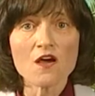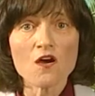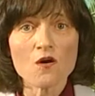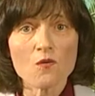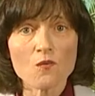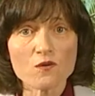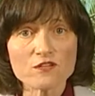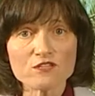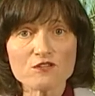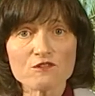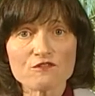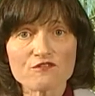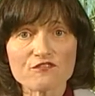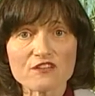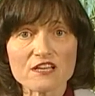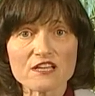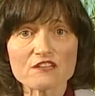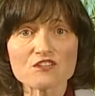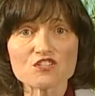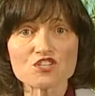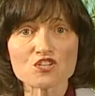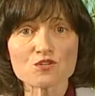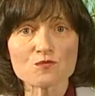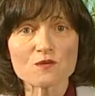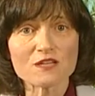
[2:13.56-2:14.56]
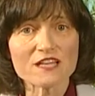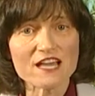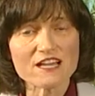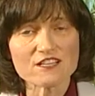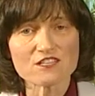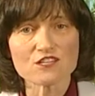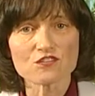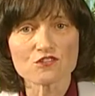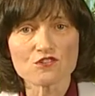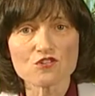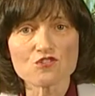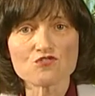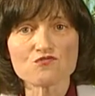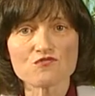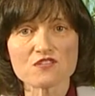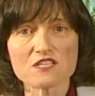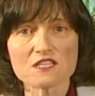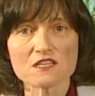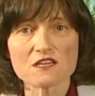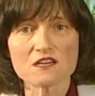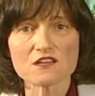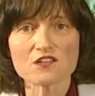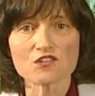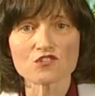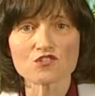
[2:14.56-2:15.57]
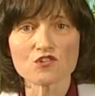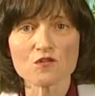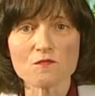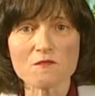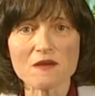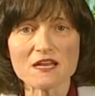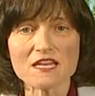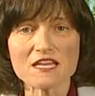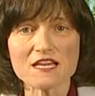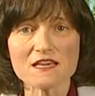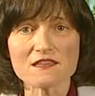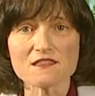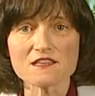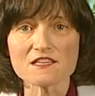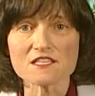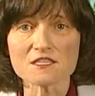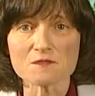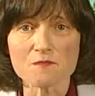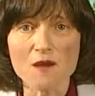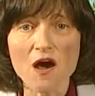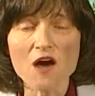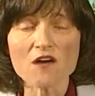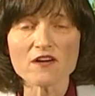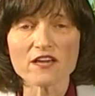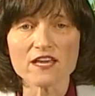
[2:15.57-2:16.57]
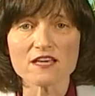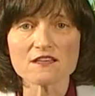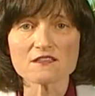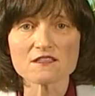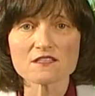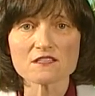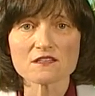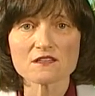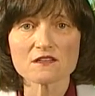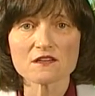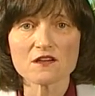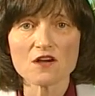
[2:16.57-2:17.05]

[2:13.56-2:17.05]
when you feel that you will get a good return on your money in this market,